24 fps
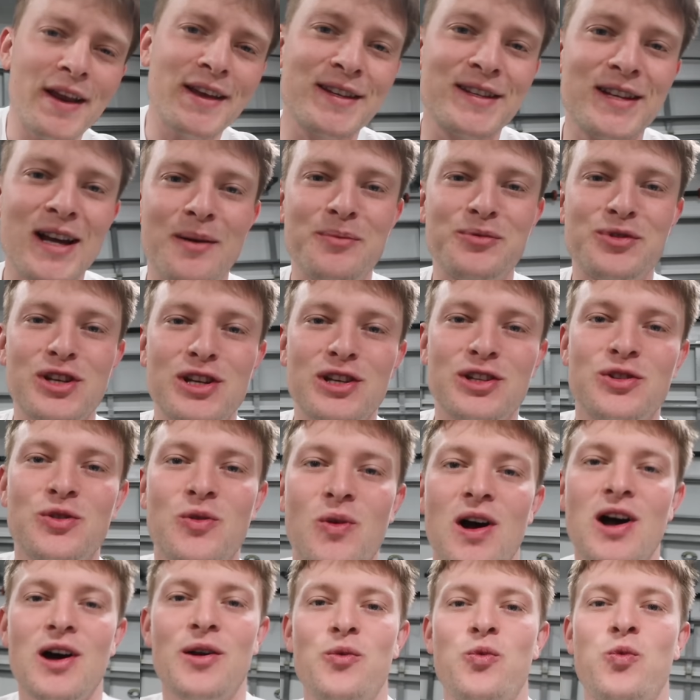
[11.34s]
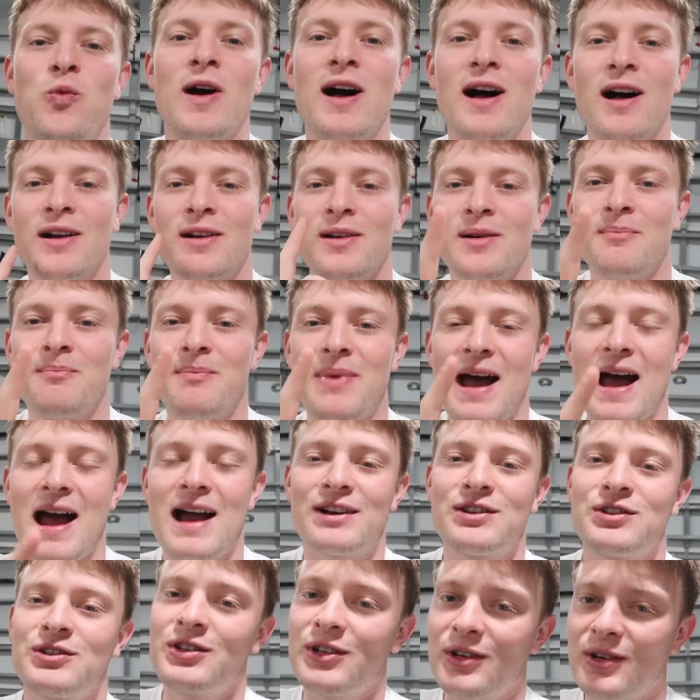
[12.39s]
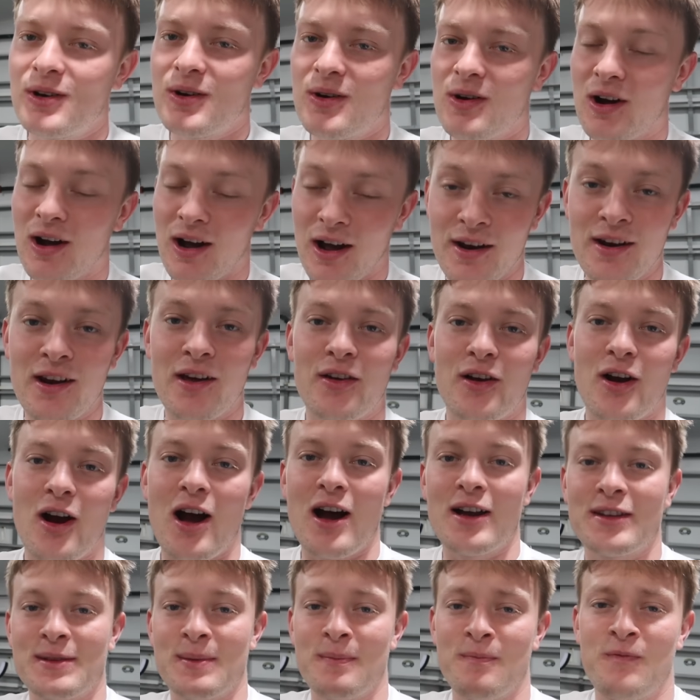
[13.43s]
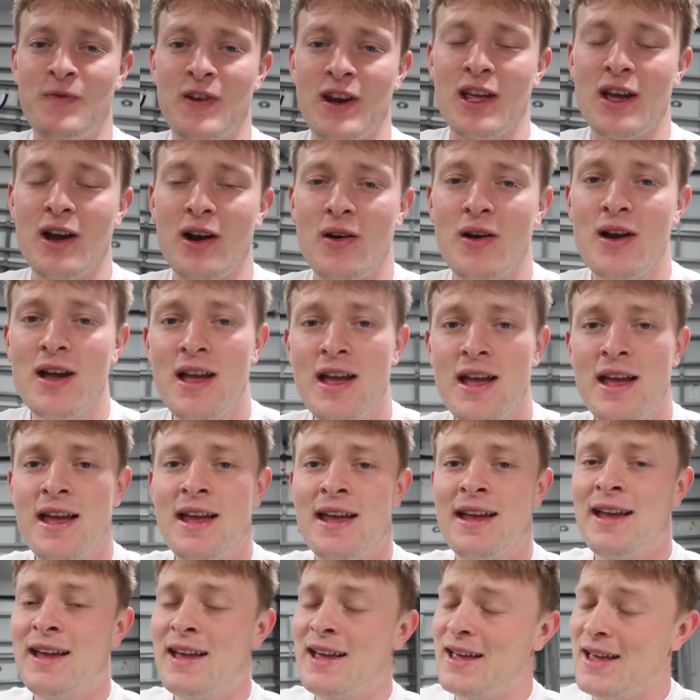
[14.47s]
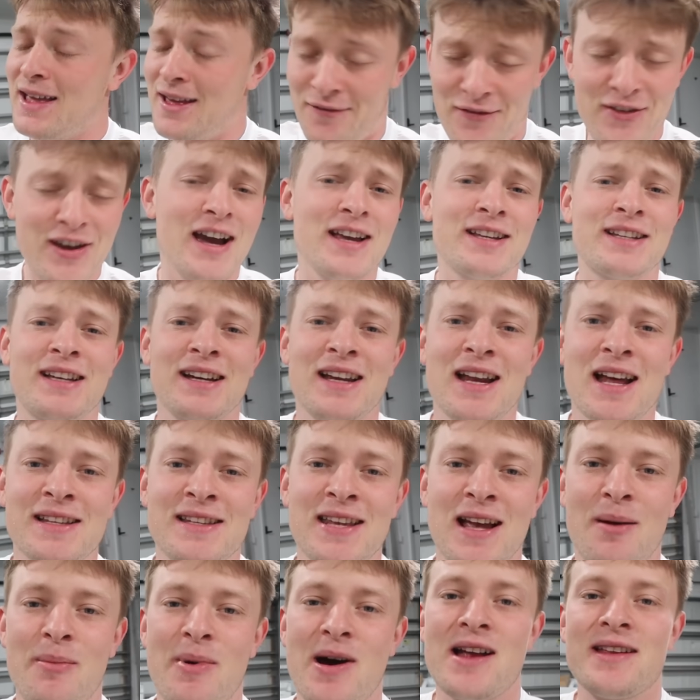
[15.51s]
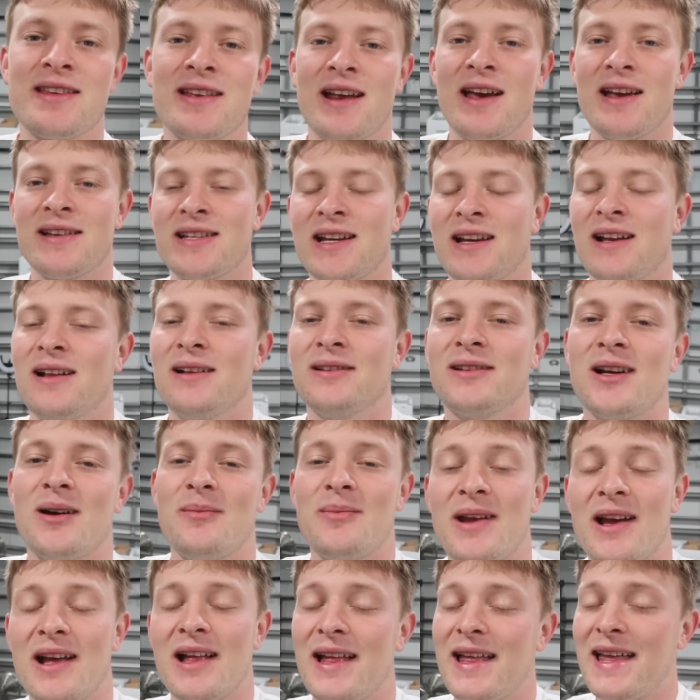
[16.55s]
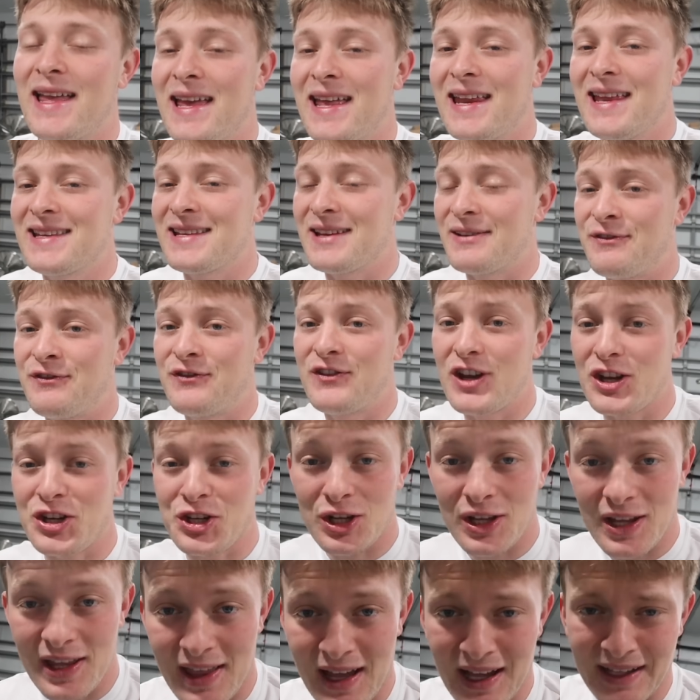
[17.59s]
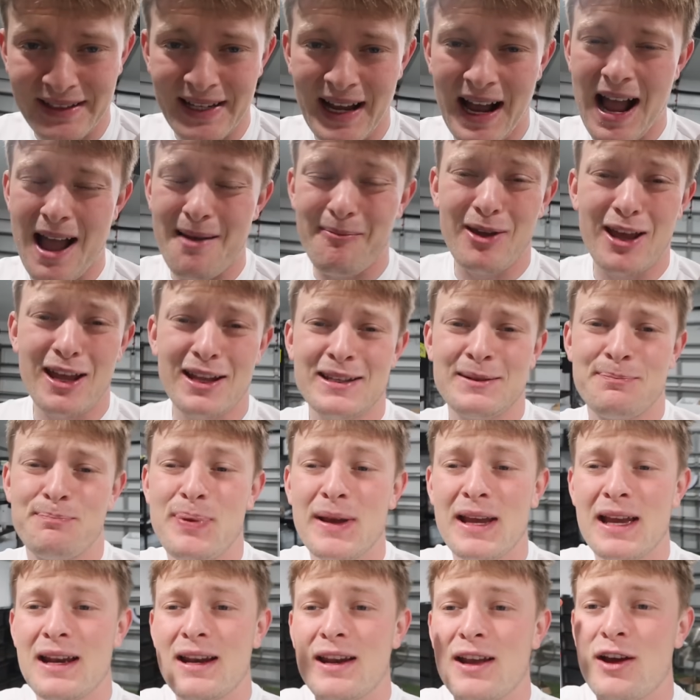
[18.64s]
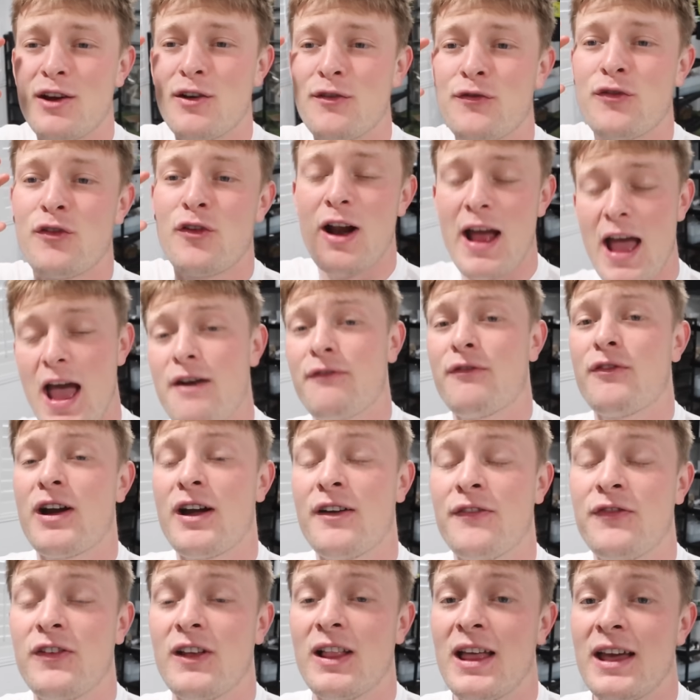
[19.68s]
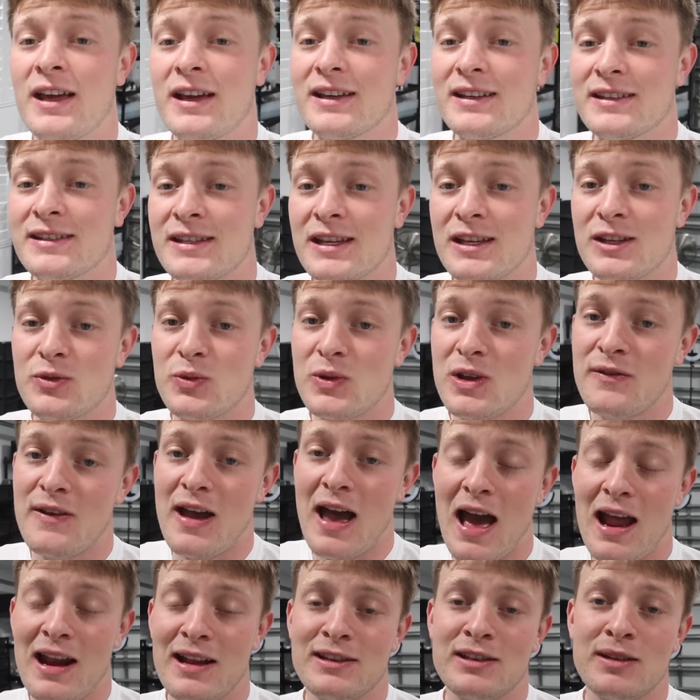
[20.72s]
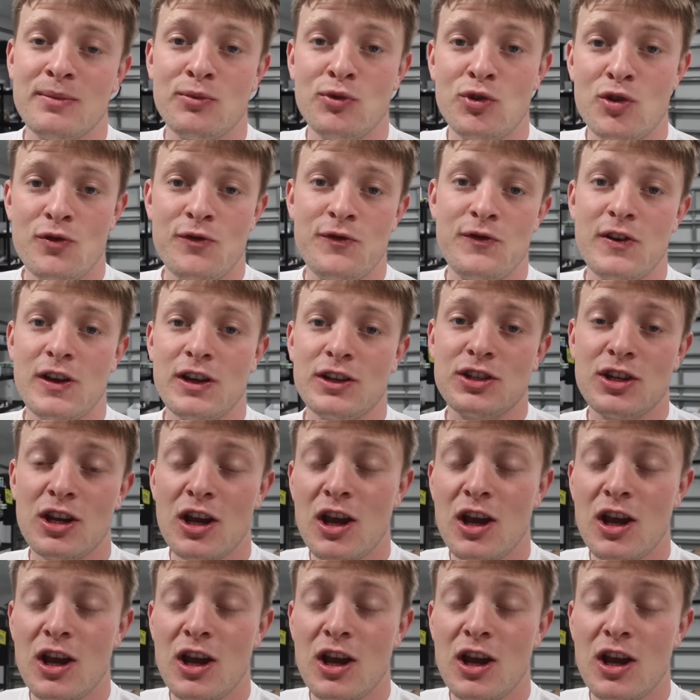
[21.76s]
is up, G Squad? Welcome back to another awesome video. If you guys could not tell by today's title and thumbnail, it is officially that time. It's been forever, I feel like, since we've added some new fish